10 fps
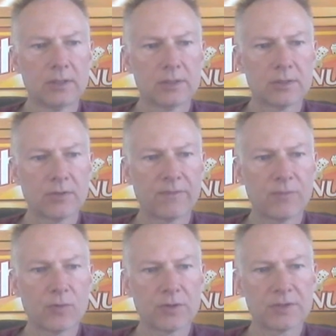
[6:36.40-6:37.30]
So
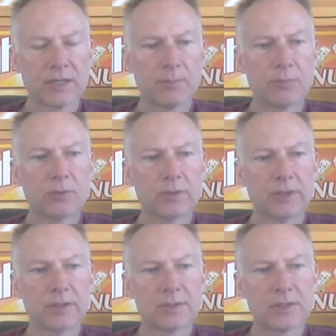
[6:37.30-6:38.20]
for example,
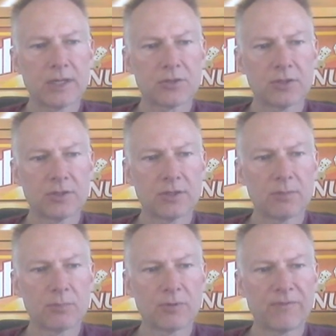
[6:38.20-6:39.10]
in session
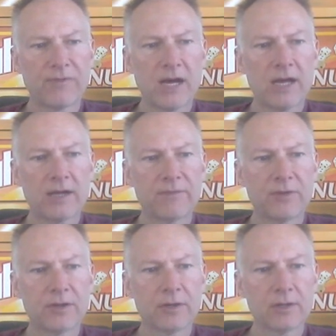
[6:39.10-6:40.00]
number 5
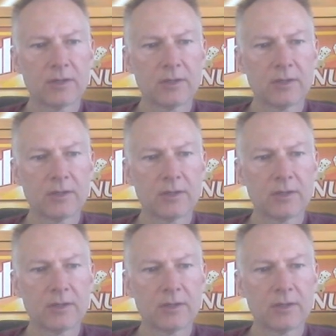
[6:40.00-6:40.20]
here,